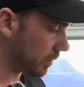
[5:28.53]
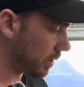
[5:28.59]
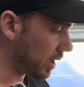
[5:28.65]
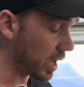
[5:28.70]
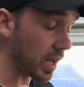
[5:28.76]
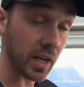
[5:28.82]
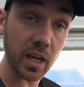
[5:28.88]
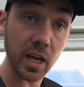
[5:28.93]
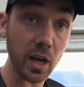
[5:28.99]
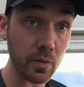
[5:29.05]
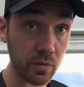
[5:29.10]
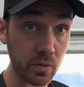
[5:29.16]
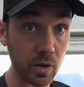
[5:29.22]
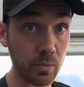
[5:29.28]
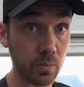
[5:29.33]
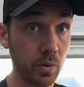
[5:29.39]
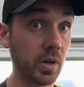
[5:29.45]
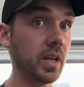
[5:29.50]
a
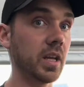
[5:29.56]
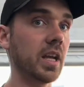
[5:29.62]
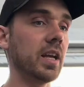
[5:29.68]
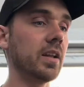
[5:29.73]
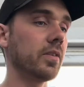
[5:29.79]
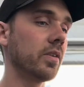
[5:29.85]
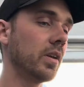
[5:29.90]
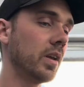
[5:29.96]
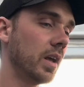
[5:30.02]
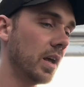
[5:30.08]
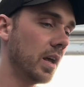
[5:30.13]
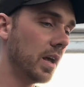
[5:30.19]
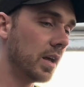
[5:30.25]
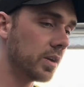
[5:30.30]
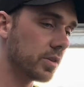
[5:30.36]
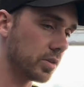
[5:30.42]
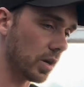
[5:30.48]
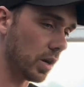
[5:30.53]
Kevlar body kit.
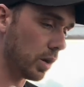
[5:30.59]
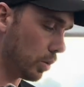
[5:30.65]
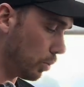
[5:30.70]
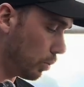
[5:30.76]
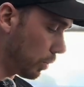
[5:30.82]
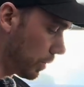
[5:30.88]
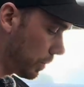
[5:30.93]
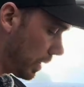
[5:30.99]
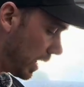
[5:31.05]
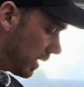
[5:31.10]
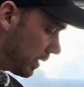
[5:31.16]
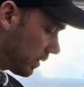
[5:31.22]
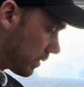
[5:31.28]
So we made it